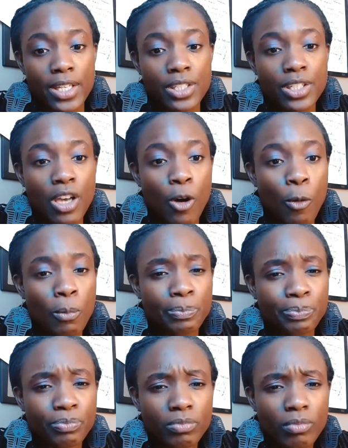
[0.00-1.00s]
So
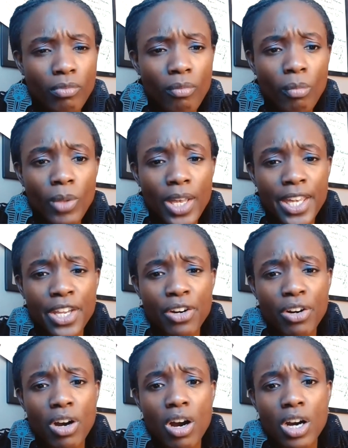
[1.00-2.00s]
here
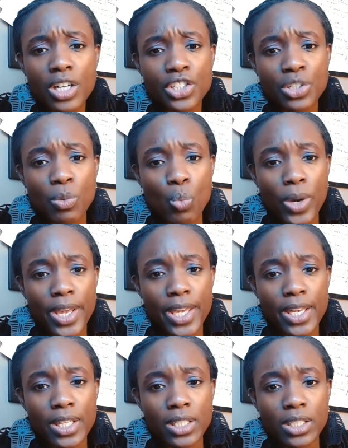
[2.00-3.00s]
are some
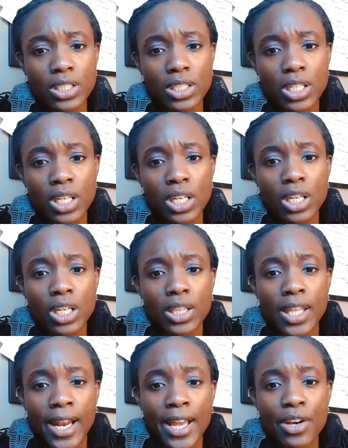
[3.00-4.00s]
ways that I
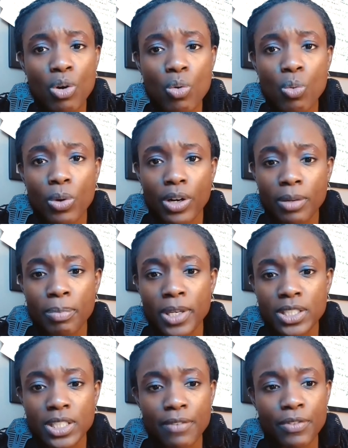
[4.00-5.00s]
know work because I've
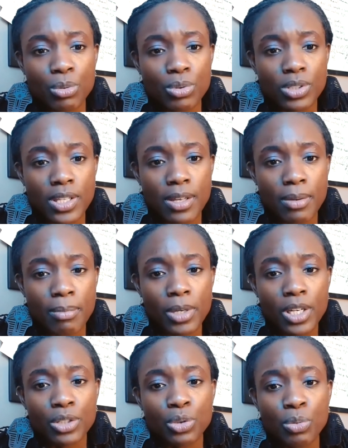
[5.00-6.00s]
used them
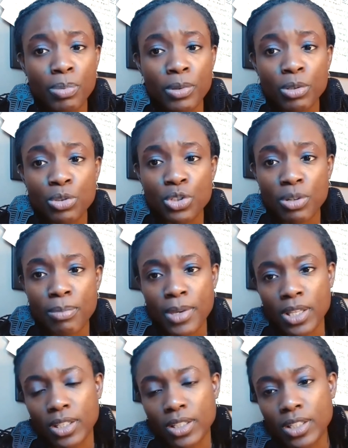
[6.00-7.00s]
to build your mailing
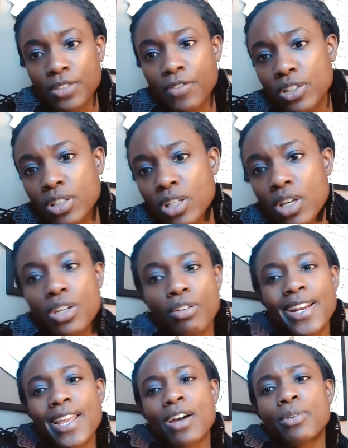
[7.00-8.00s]
list. First, right
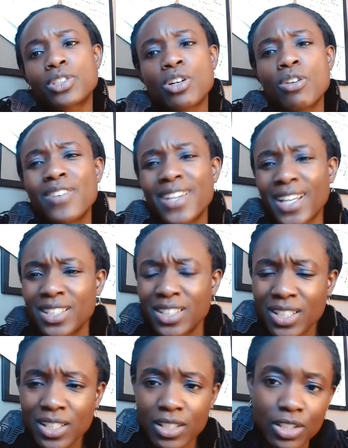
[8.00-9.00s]
now it's
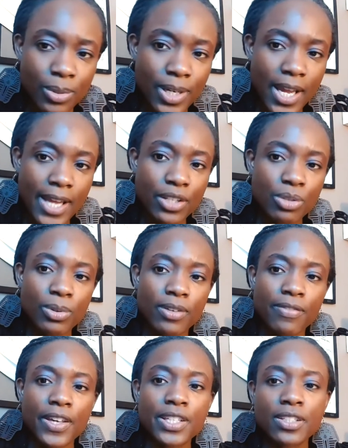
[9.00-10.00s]
COVID-19, so we're not doing
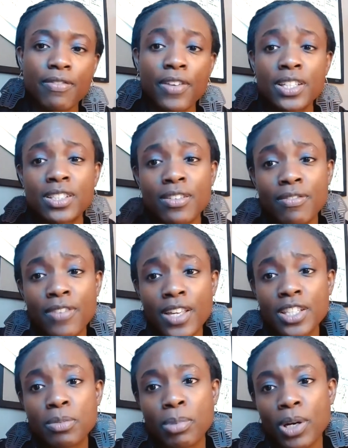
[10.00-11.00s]
face-to-face
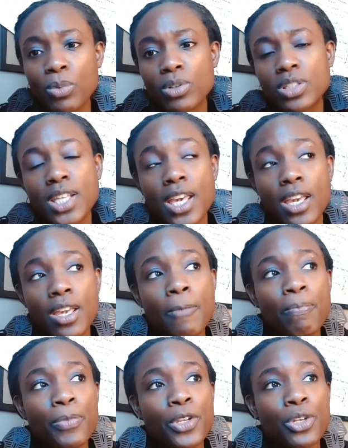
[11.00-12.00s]
events, but I will say,
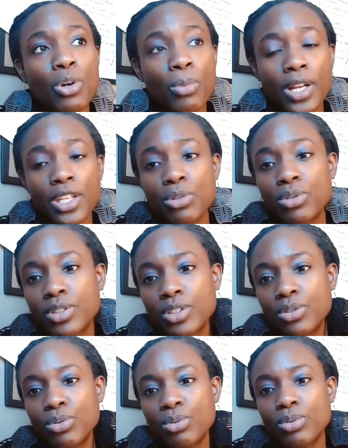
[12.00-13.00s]
when I used to
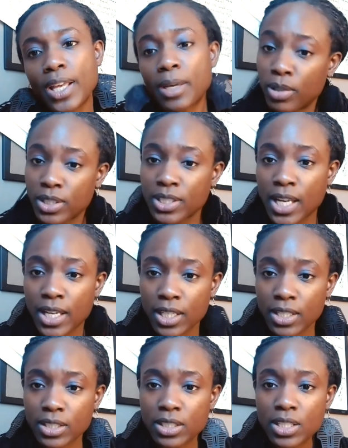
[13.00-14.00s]
do like book
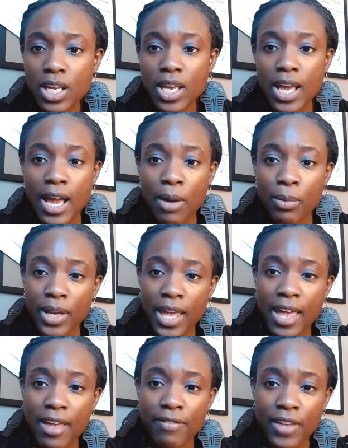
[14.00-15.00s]
signings, I would
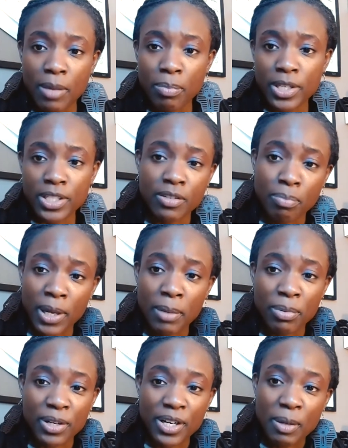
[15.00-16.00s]
have a piece of
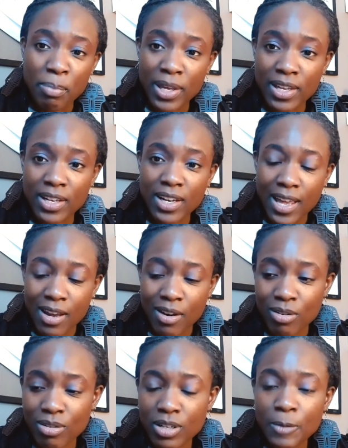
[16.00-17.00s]
paper and a pen
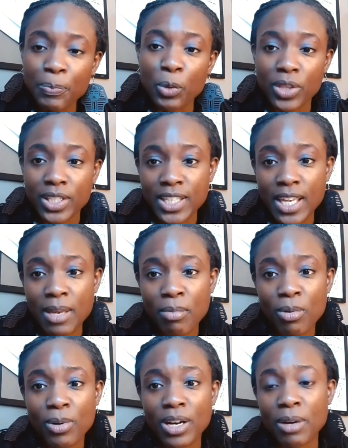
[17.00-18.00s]
out on the table,
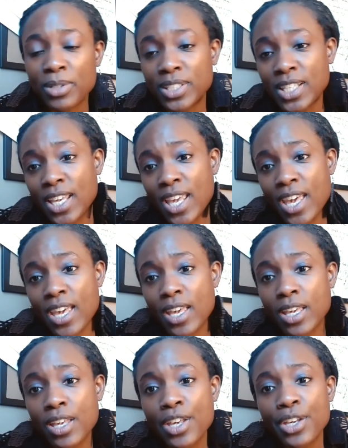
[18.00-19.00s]
and I would say, hey,
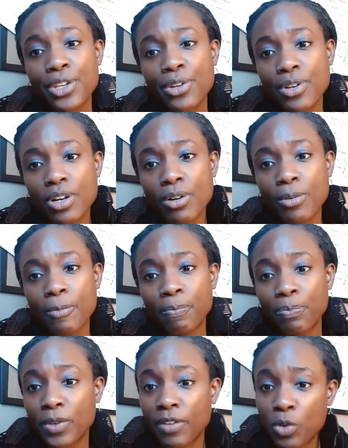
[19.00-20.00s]

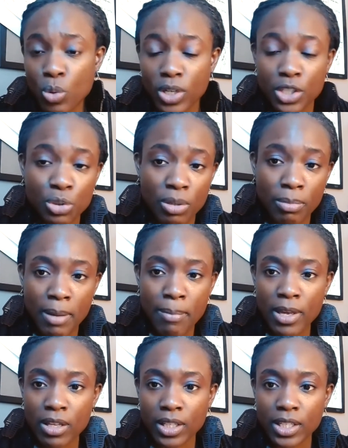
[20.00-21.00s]
if you want to join my
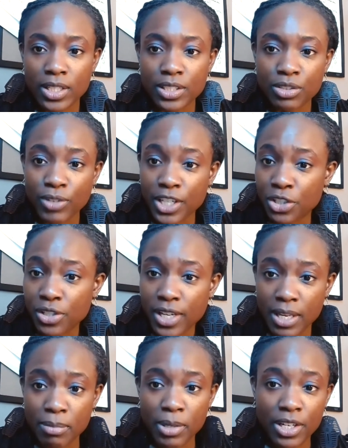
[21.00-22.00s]
mailing list, write your
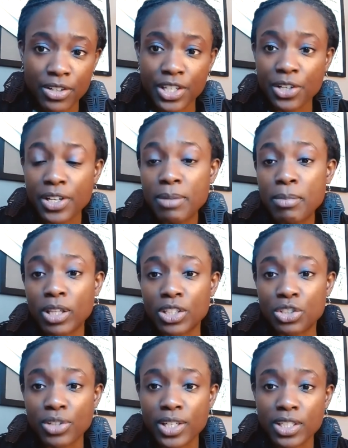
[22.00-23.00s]
name here and your email
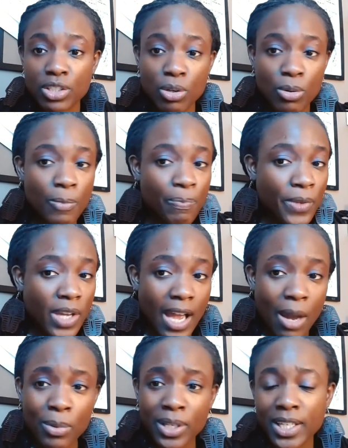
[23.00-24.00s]
address. So I
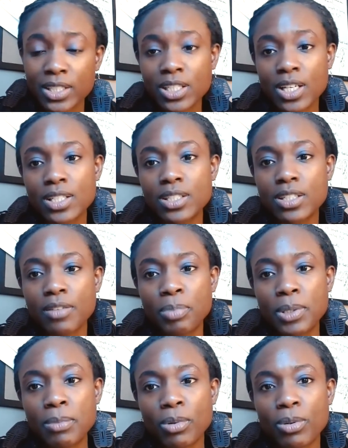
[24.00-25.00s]
would get tons of
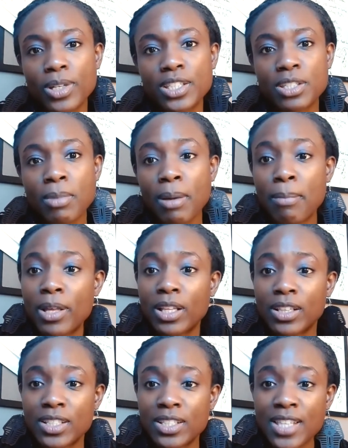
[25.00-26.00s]
people into my
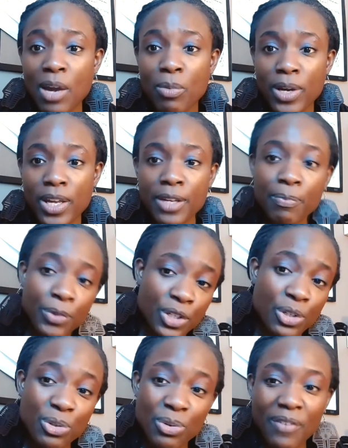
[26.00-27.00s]
mailing list that way.
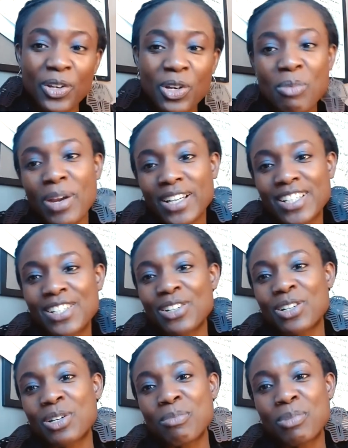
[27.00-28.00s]
You do have to go back to your
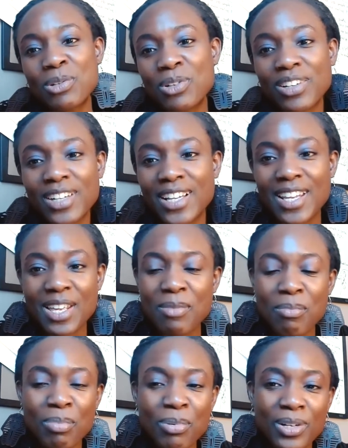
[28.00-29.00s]
computer
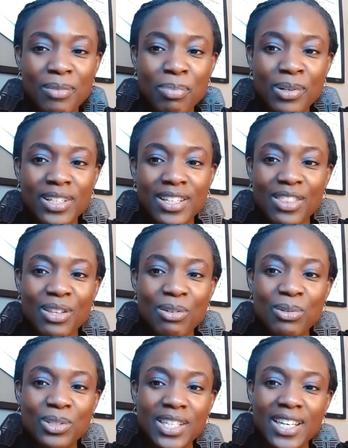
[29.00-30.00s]
and put
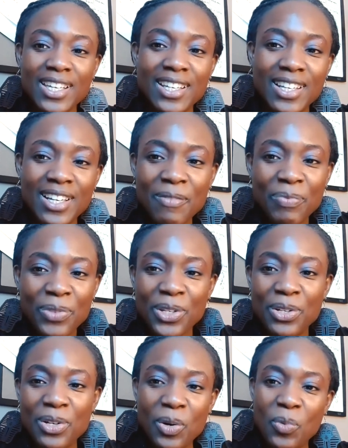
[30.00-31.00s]
those in,
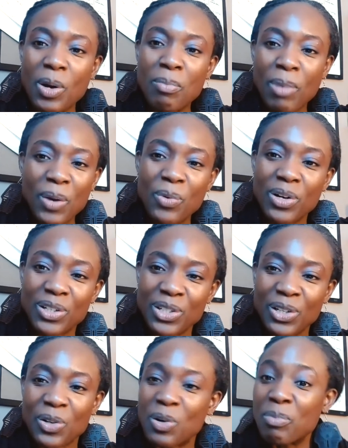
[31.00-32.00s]
one by one on
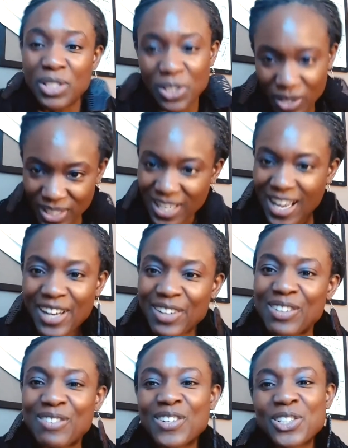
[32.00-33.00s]
your own, but you can
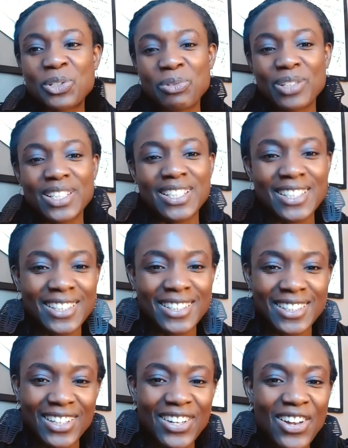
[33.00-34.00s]
hire a virtual
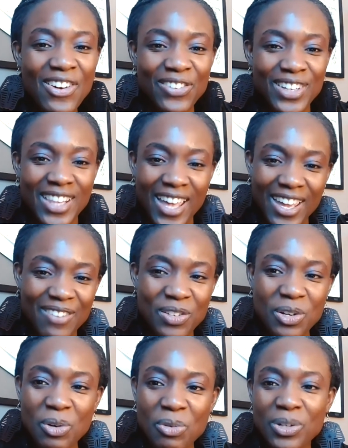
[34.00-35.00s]
assistant for that if you
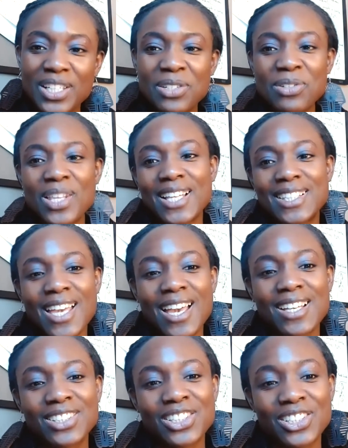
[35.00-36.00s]
don't want to do that
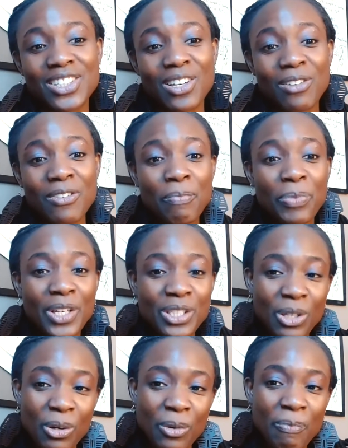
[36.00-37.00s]
task yourself.
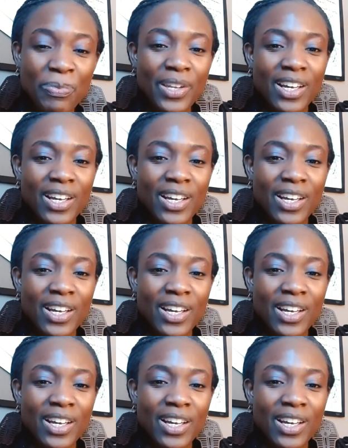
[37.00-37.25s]
So,